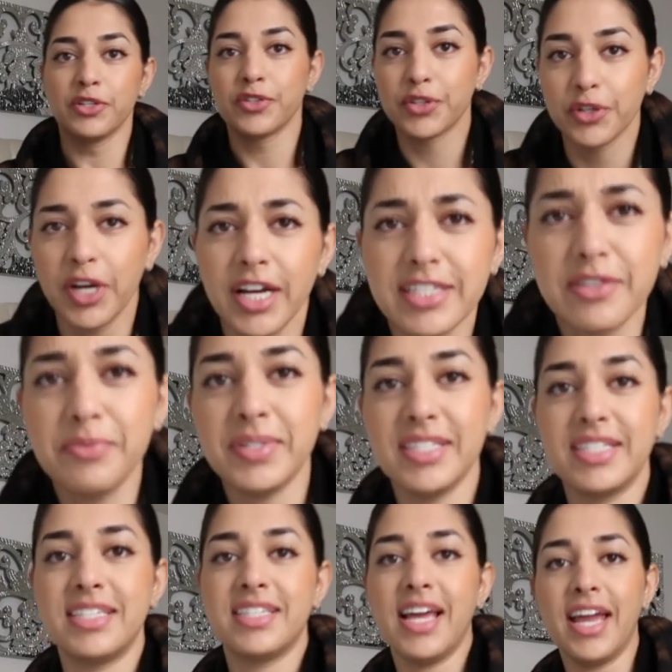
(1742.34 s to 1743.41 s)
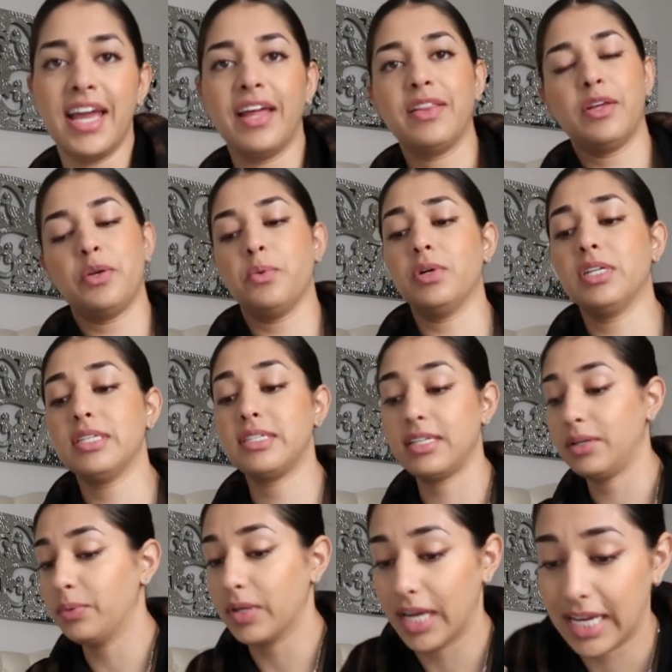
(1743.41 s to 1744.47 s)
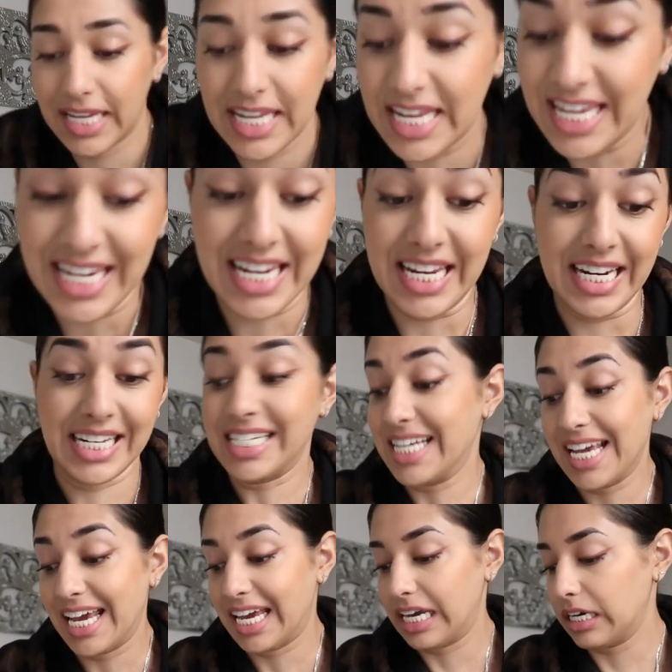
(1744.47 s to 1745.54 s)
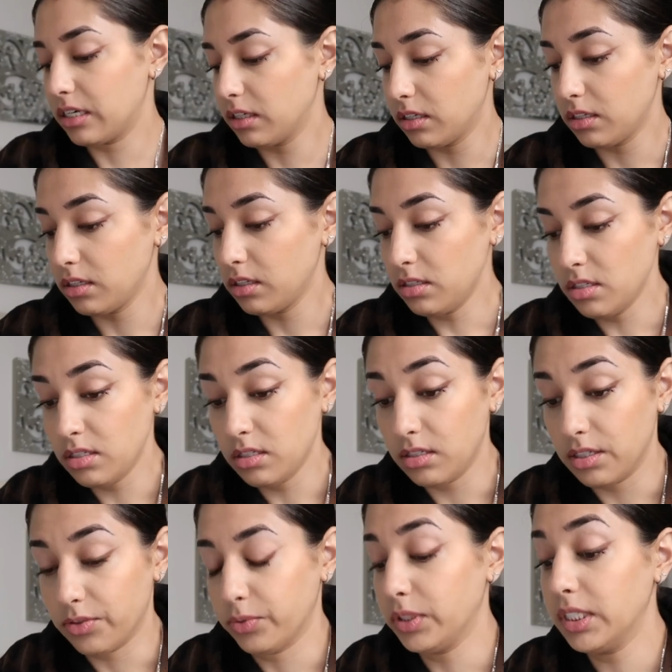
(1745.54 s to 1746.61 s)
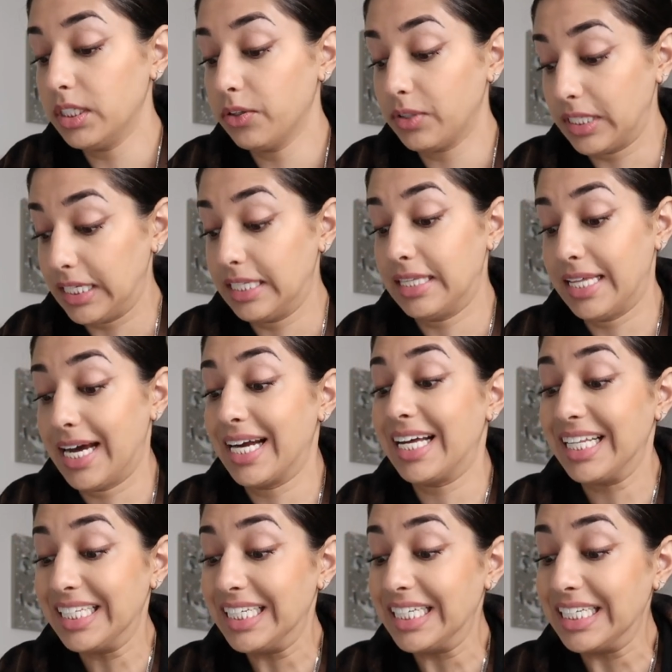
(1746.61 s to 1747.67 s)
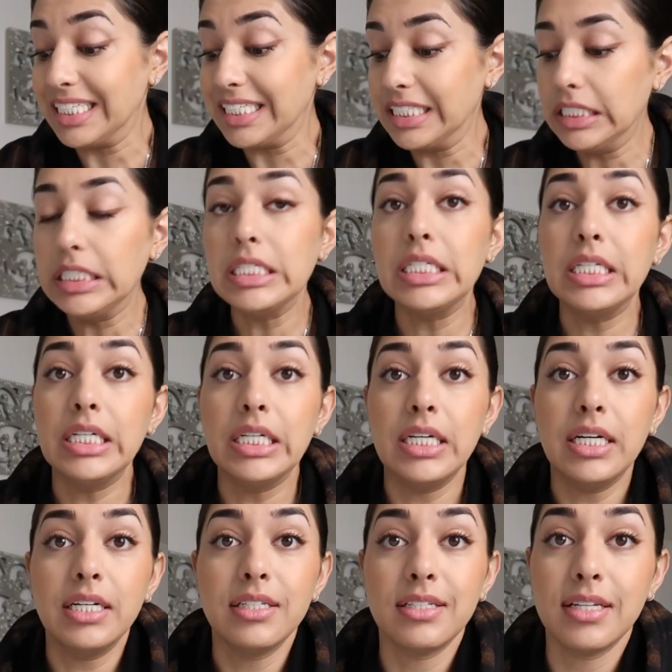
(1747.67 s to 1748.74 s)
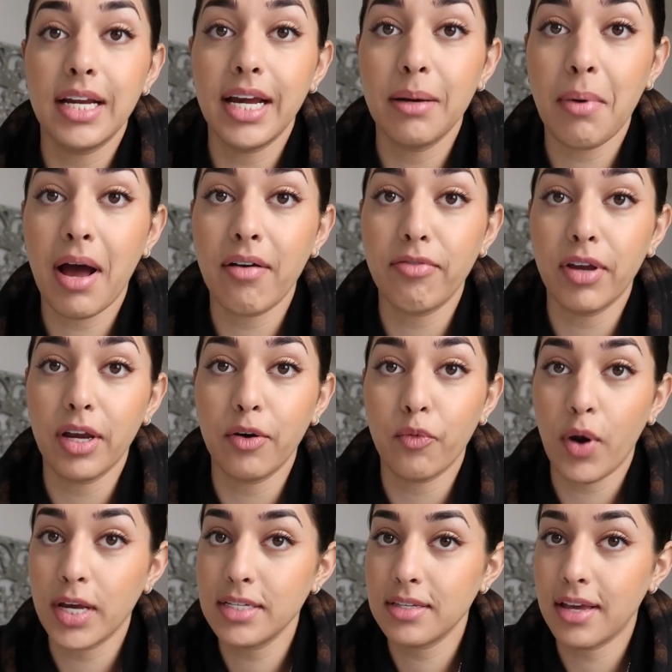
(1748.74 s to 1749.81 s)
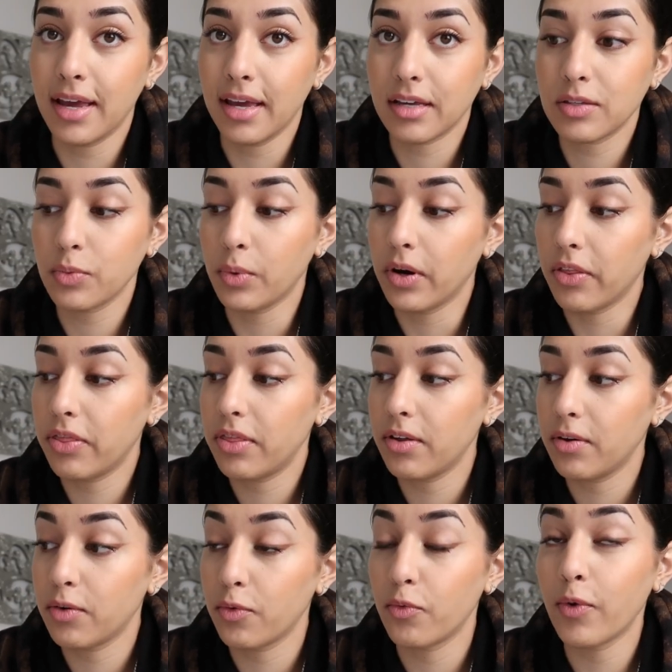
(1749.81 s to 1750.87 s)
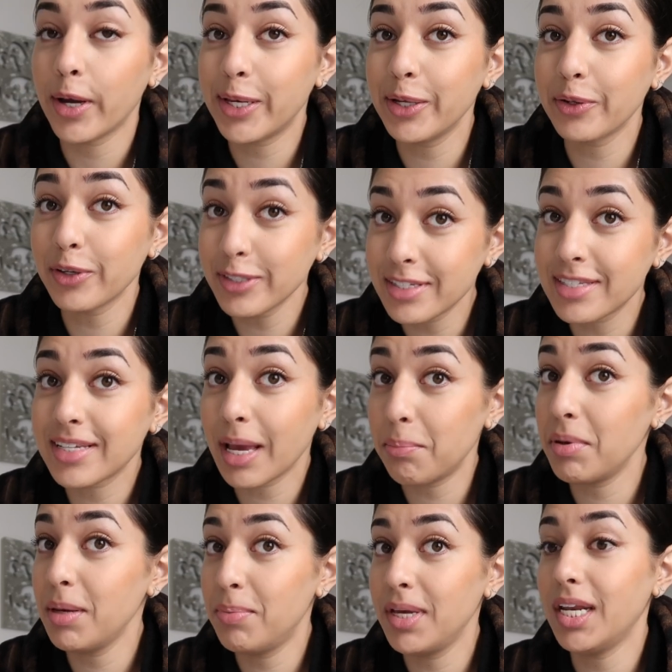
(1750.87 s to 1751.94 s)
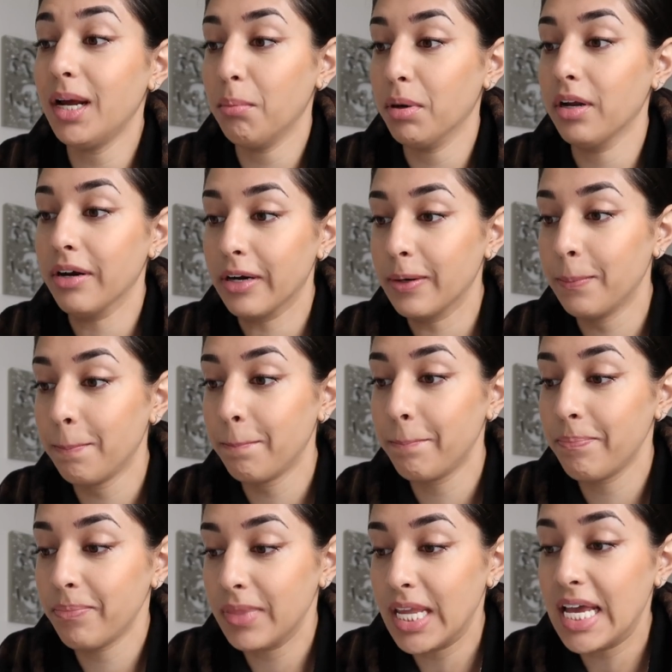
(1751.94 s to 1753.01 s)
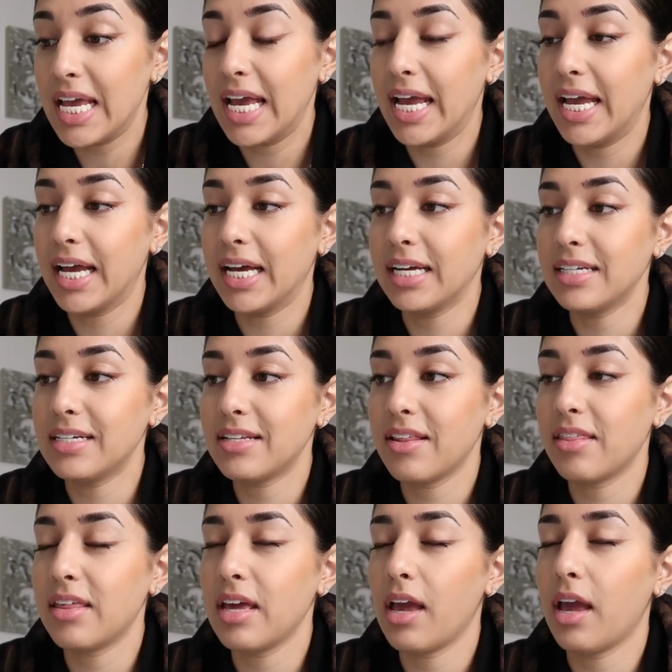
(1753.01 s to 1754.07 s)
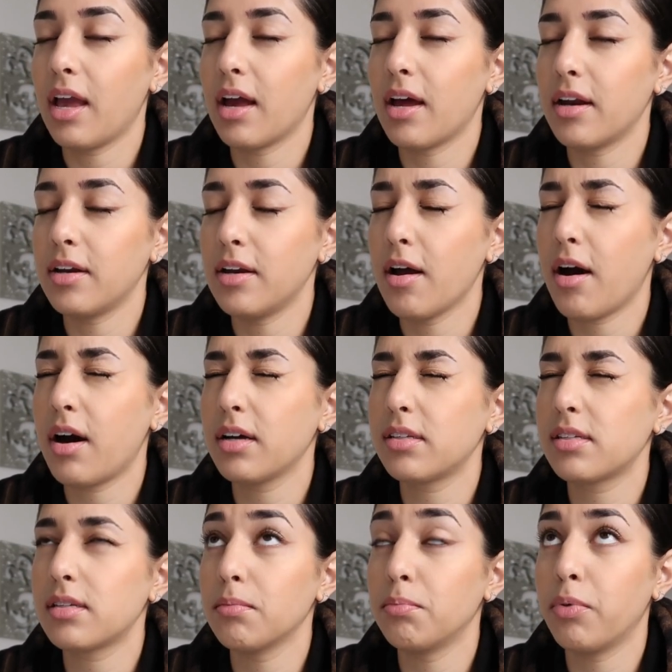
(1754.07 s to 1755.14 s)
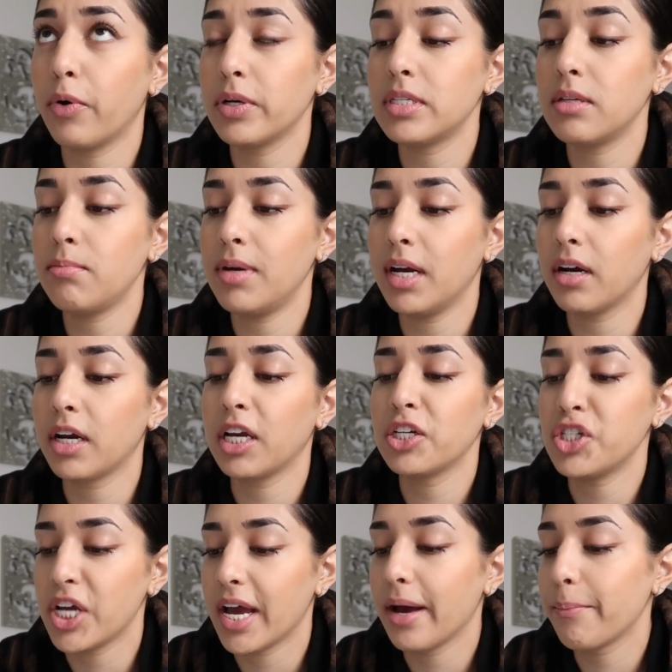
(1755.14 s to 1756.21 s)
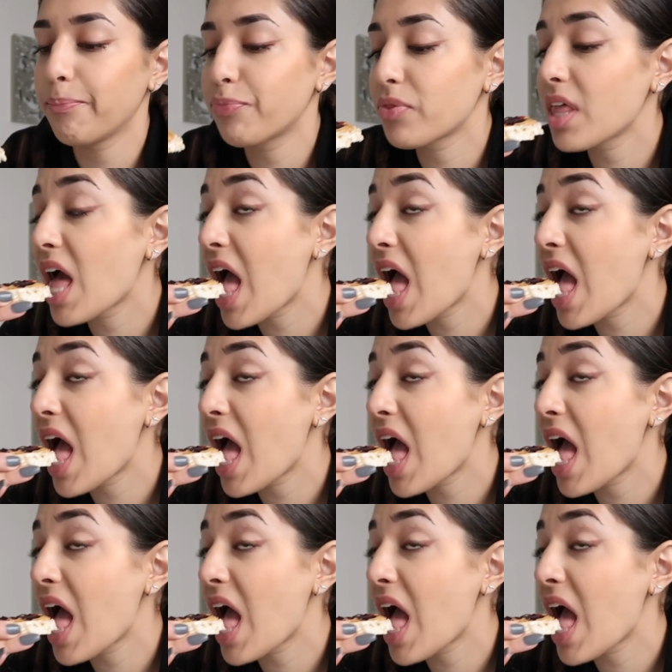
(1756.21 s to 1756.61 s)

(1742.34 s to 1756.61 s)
So you guys have been saying that you want to see what I eat in a day. I really don't eat that clean. Today I'm having rice cakes with regular Skippy peanut butter and the Knott's boysenberry jam.